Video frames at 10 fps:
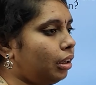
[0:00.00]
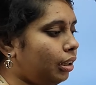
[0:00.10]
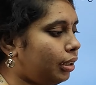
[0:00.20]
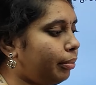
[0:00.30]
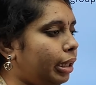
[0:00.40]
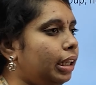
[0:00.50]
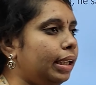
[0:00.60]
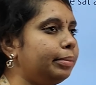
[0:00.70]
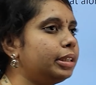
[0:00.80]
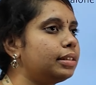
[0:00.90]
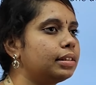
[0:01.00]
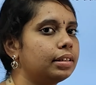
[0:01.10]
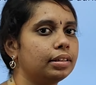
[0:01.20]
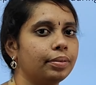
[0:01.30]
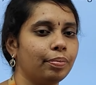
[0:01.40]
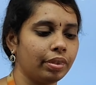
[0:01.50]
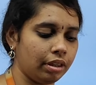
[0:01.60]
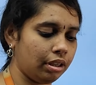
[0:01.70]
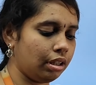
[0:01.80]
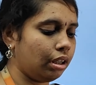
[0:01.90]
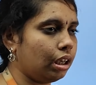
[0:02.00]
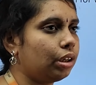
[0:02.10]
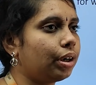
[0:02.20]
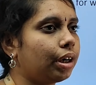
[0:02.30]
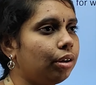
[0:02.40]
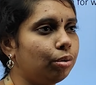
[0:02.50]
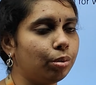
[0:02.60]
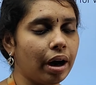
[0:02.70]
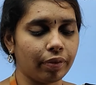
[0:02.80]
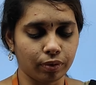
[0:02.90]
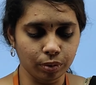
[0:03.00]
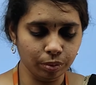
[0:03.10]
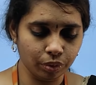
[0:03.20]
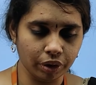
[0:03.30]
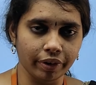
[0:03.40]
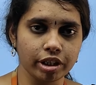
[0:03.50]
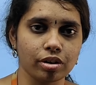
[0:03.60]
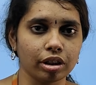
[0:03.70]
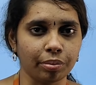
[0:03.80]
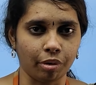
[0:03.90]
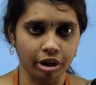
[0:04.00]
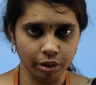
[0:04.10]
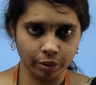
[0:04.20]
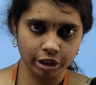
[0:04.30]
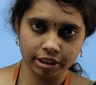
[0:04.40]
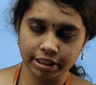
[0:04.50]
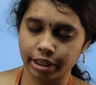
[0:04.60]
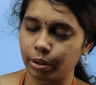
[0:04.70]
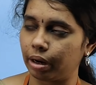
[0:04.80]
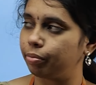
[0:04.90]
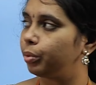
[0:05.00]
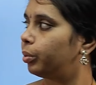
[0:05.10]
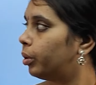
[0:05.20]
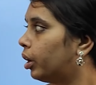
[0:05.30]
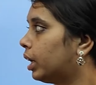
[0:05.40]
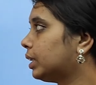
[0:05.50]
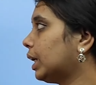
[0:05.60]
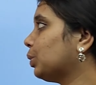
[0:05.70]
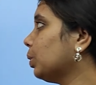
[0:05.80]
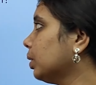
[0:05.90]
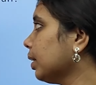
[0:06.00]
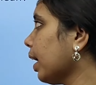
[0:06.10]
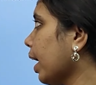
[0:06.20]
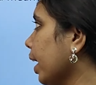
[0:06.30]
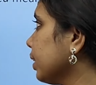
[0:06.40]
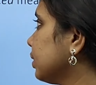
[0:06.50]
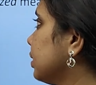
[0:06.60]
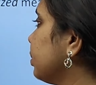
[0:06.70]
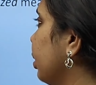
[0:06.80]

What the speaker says: the main aim is you have to revise all the model questions and you have to try to learn as